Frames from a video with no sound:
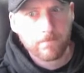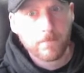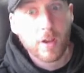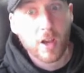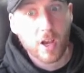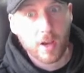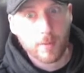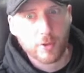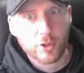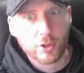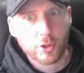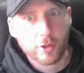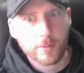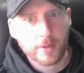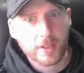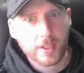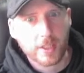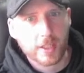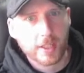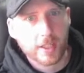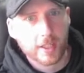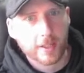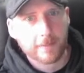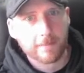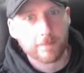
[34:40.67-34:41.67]
I'm assuming you're
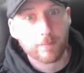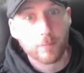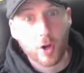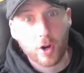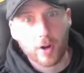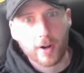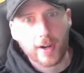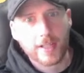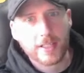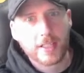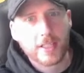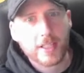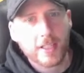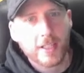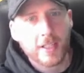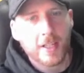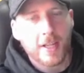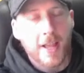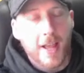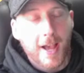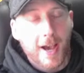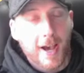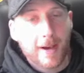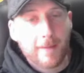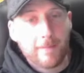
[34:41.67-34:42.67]
done. All right.
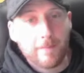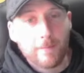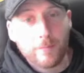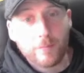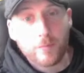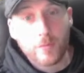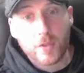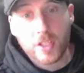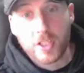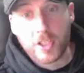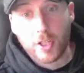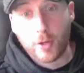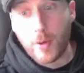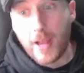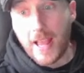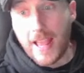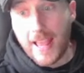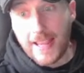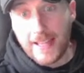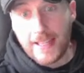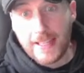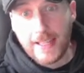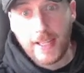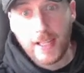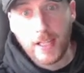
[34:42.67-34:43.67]
So
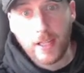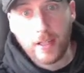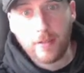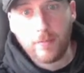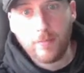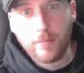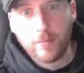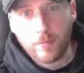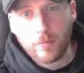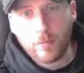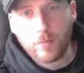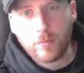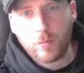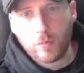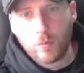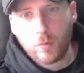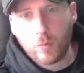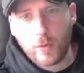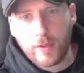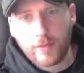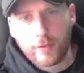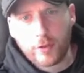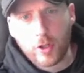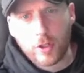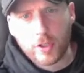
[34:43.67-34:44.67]
A here,
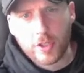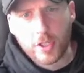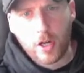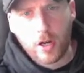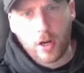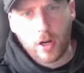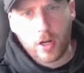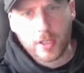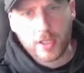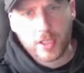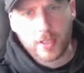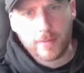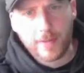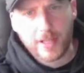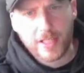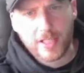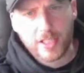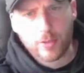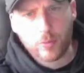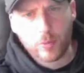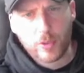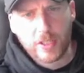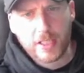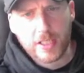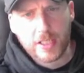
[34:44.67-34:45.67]
we've got
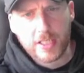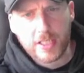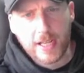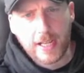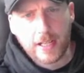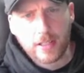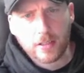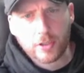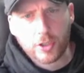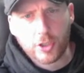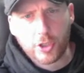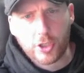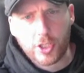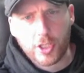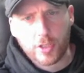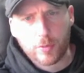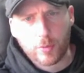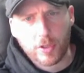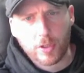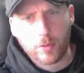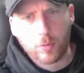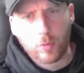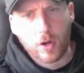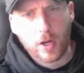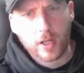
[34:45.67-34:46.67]
Artemis. We can tell because she's with
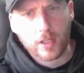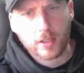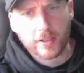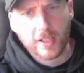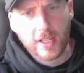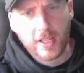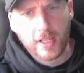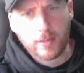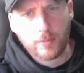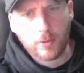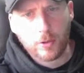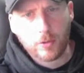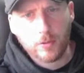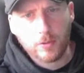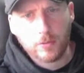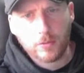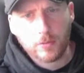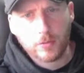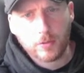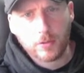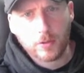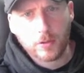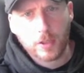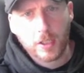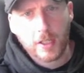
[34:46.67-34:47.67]
a wild animal
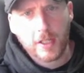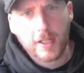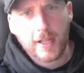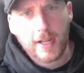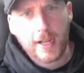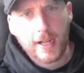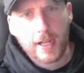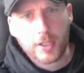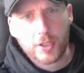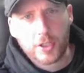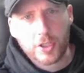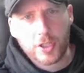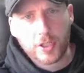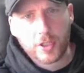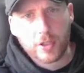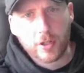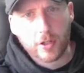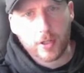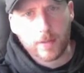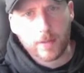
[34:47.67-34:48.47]
and she's got her